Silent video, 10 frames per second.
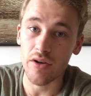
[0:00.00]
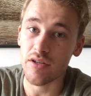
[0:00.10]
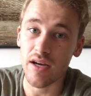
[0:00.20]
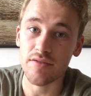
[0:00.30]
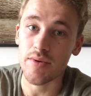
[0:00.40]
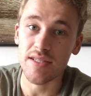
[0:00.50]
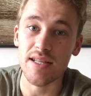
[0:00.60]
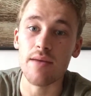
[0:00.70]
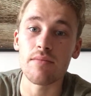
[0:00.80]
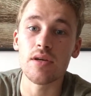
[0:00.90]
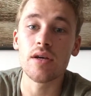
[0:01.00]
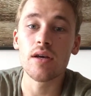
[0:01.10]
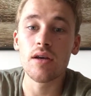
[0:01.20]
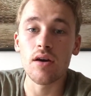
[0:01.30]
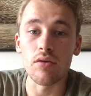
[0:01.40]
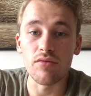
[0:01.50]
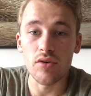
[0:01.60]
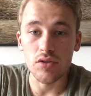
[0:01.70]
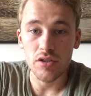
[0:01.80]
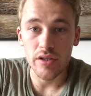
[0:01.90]
You'd have to ask them,
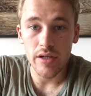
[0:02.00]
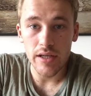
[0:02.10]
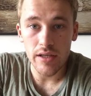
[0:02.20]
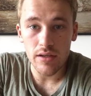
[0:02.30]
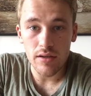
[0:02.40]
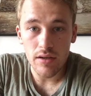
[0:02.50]
unfortunately.